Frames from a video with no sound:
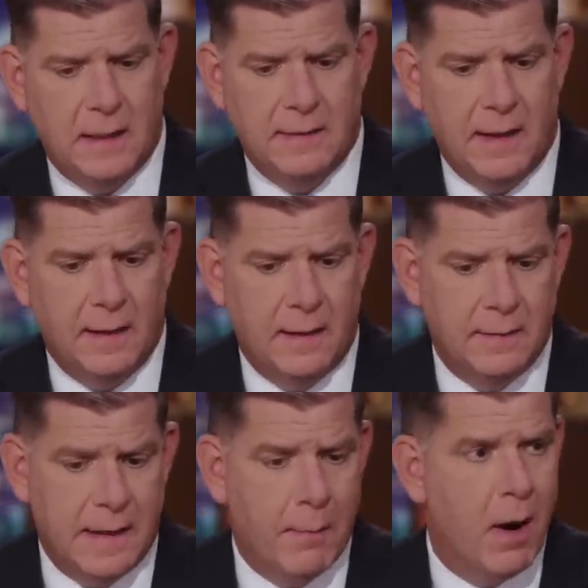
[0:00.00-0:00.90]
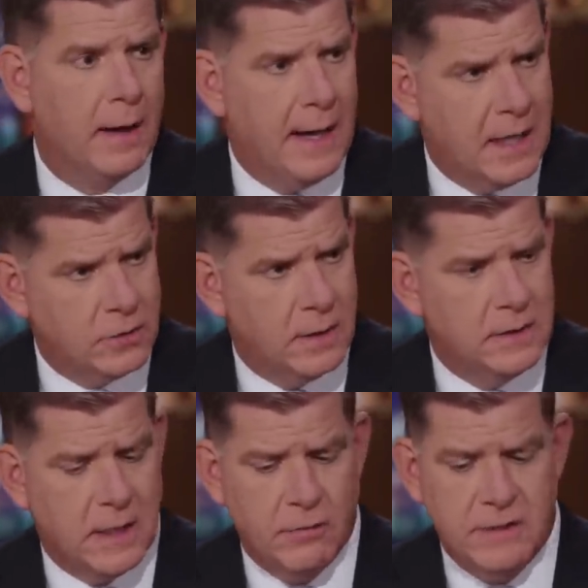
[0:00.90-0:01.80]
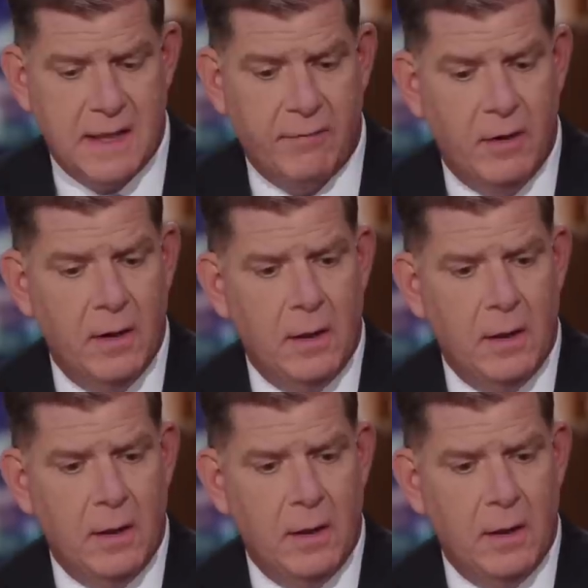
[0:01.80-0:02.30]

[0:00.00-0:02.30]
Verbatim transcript: and, De and Denmark has, a lot of these countries have.